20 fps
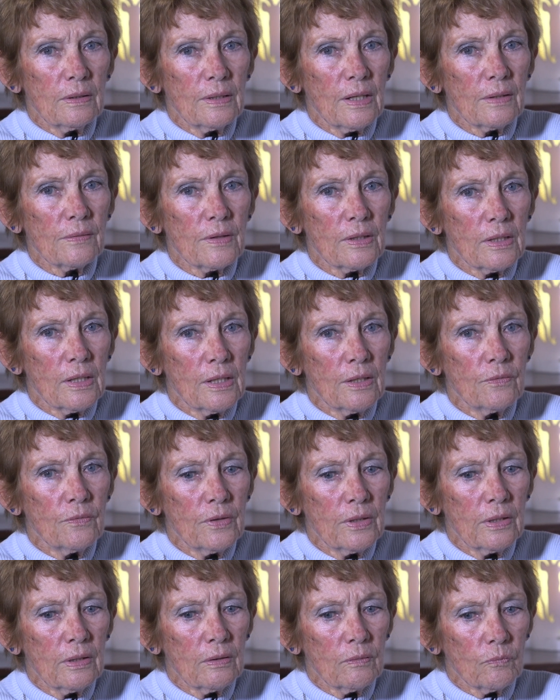another
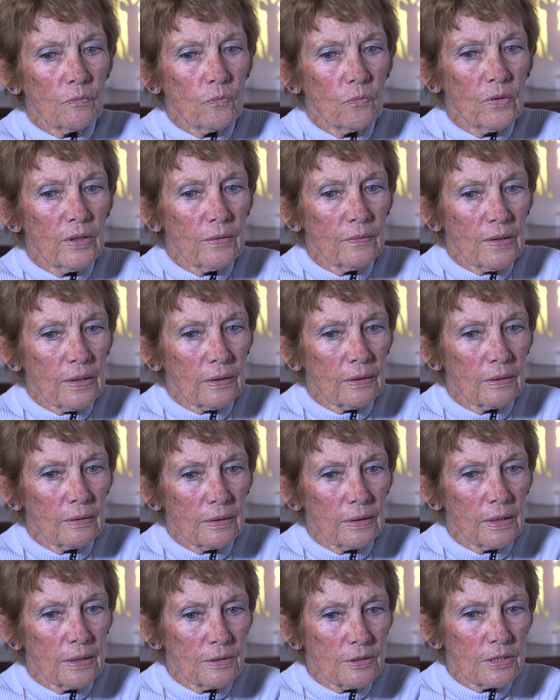area where they
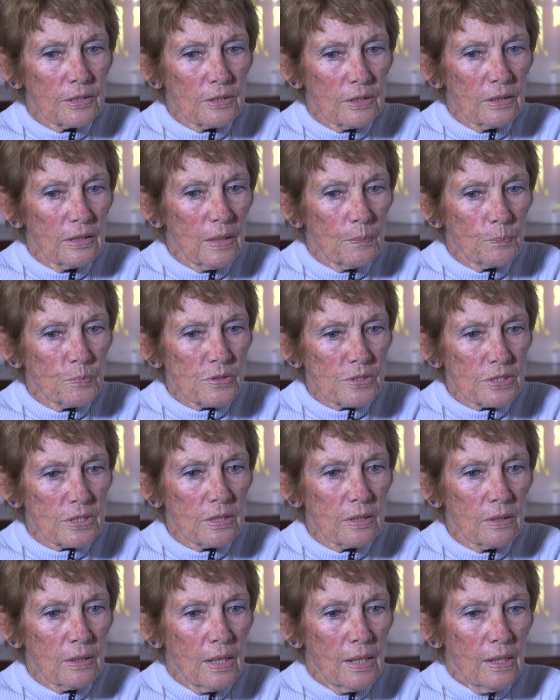can get
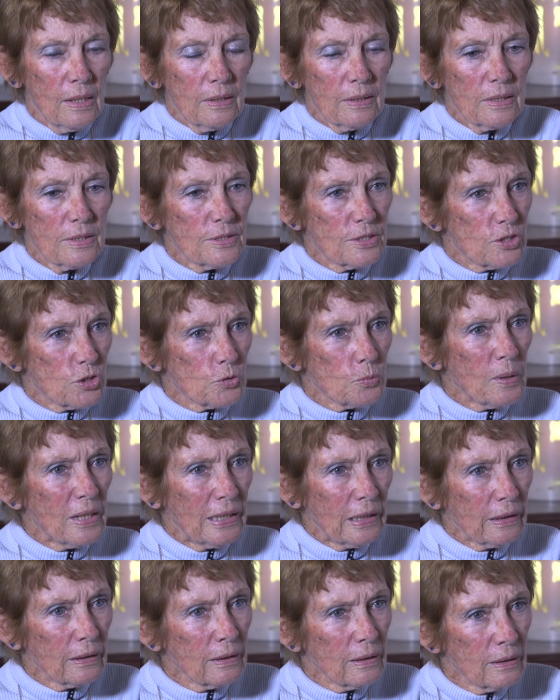leprosy is
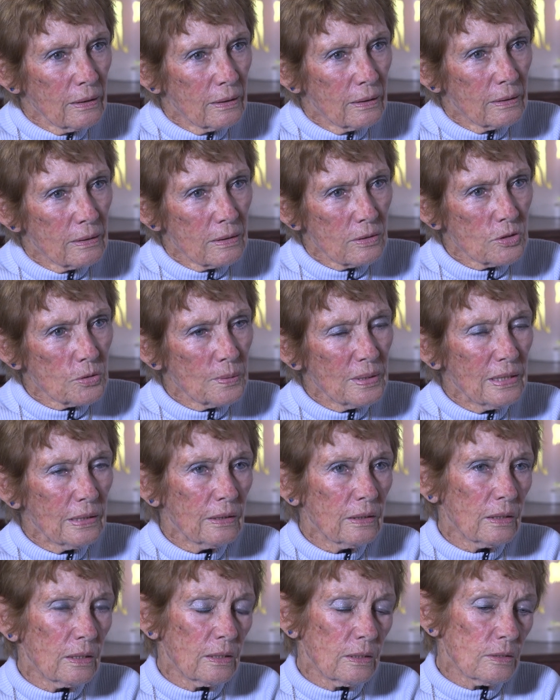swelling
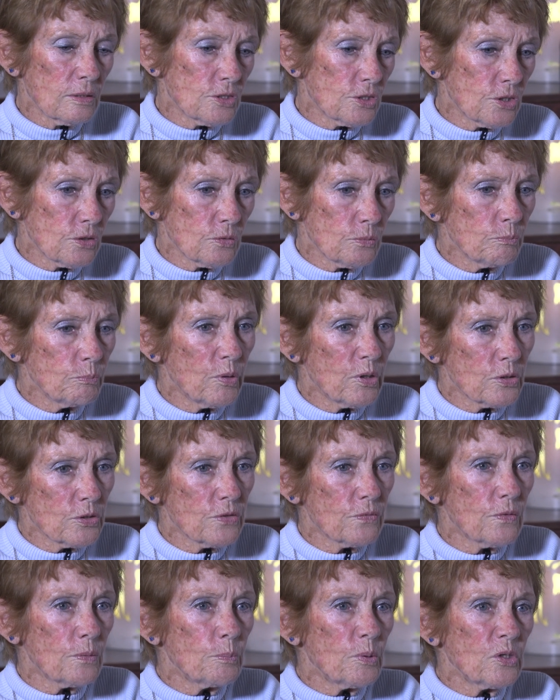in certain
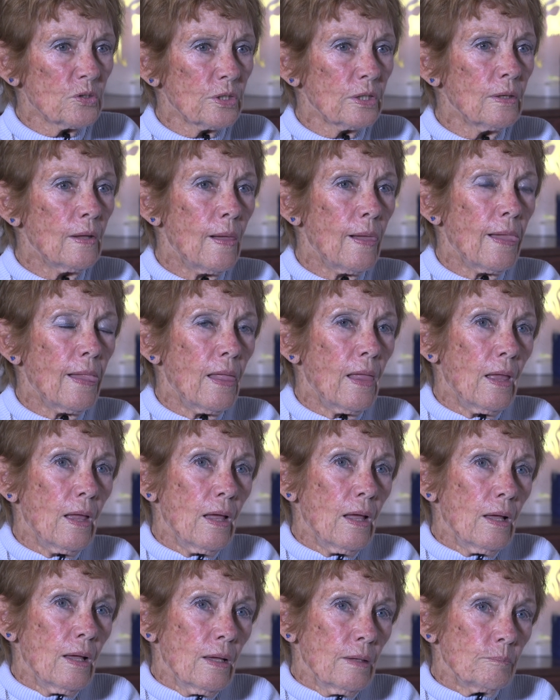part of the body.
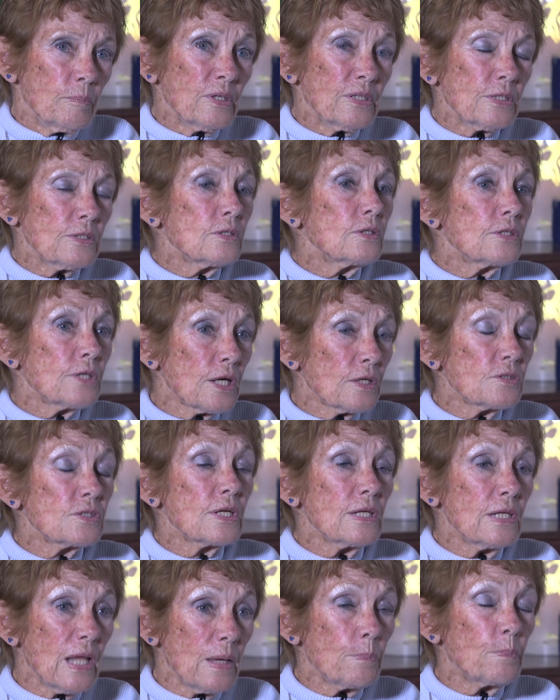But it takes
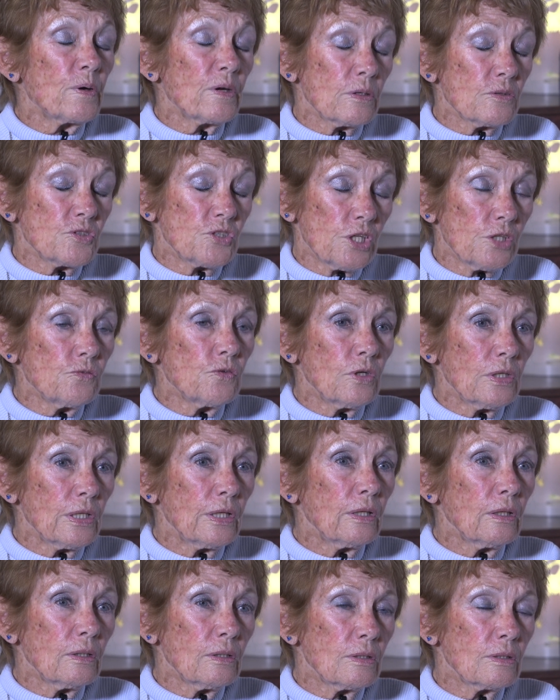a leper
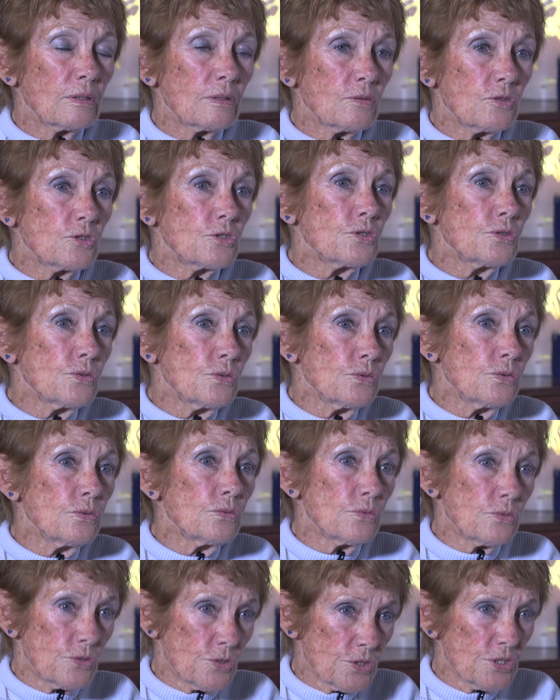generally to
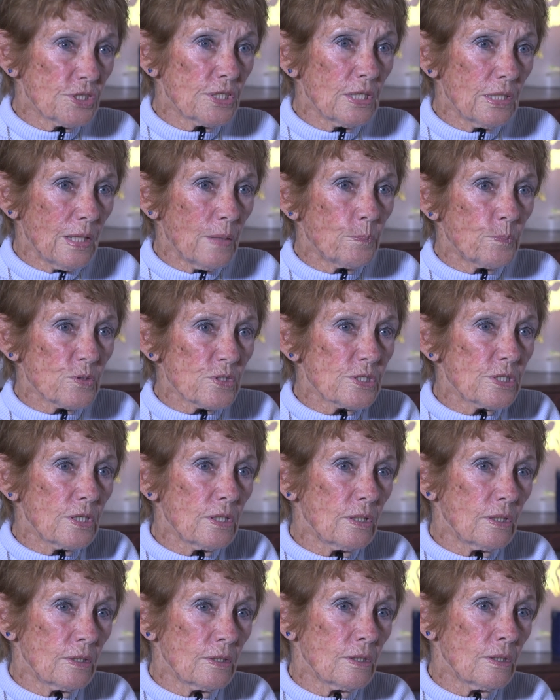see
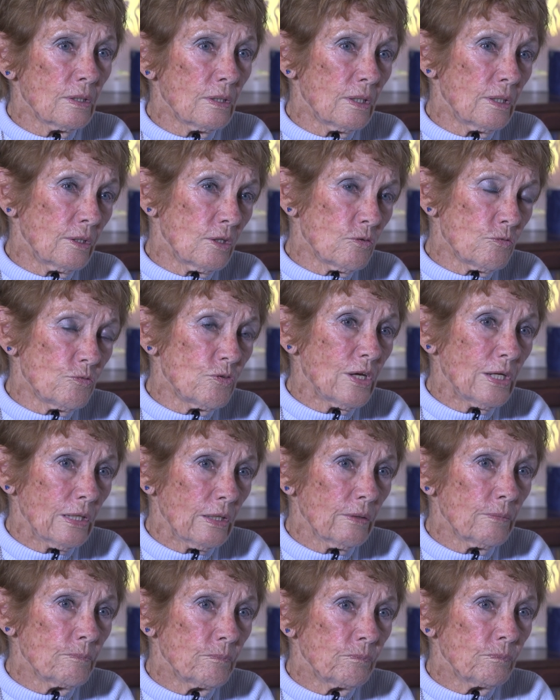leprosy in a
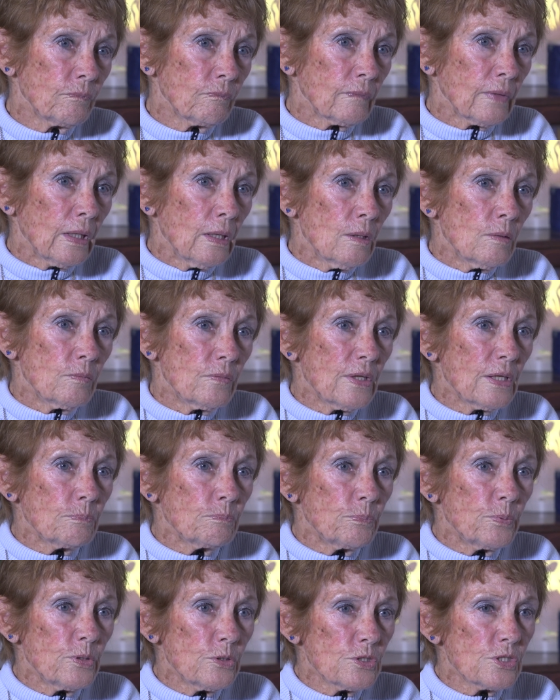fellow.
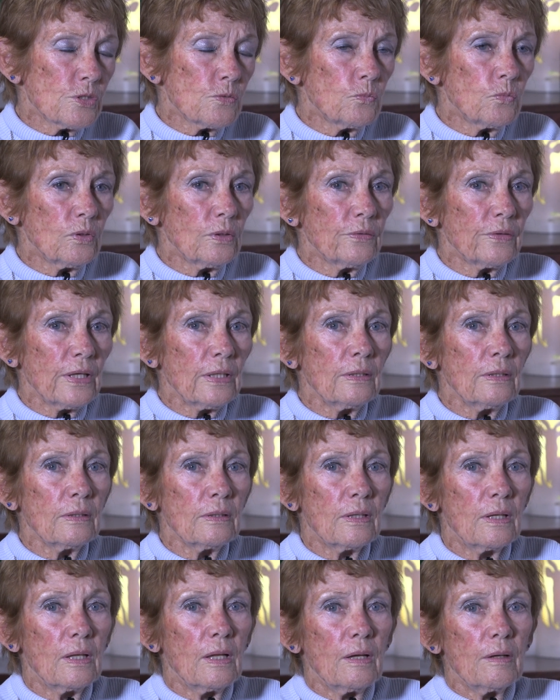That person will then
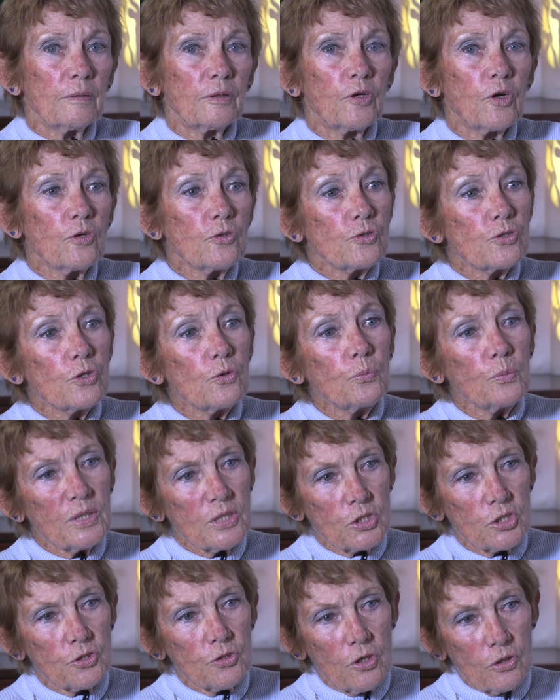go to a
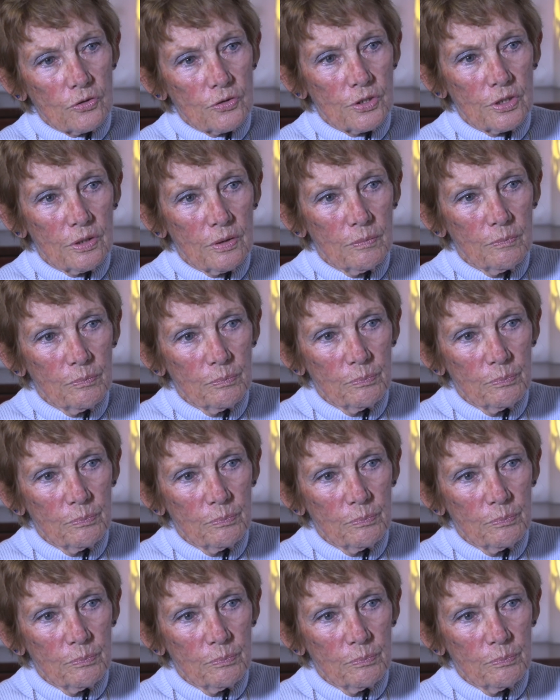witch doctor